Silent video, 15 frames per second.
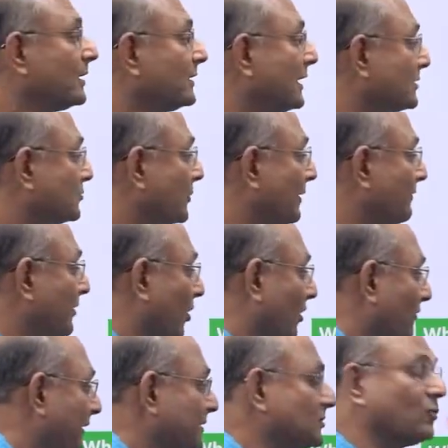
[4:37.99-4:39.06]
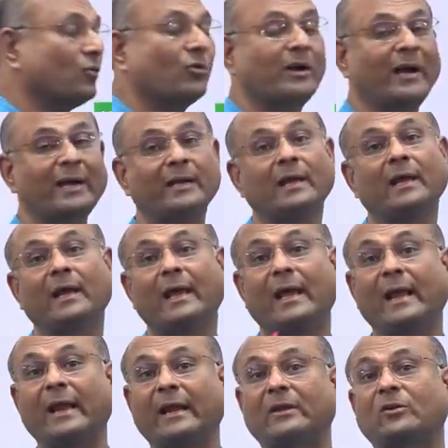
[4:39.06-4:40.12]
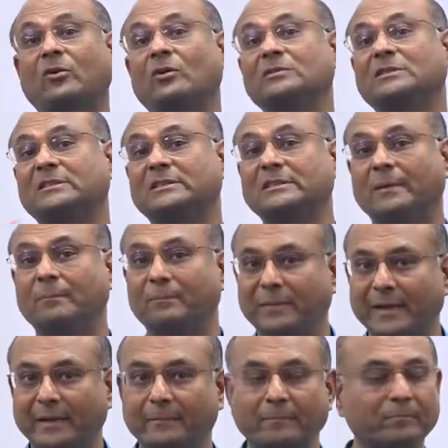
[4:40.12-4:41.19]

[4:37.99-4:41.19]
That's why we always look at electrons jumping.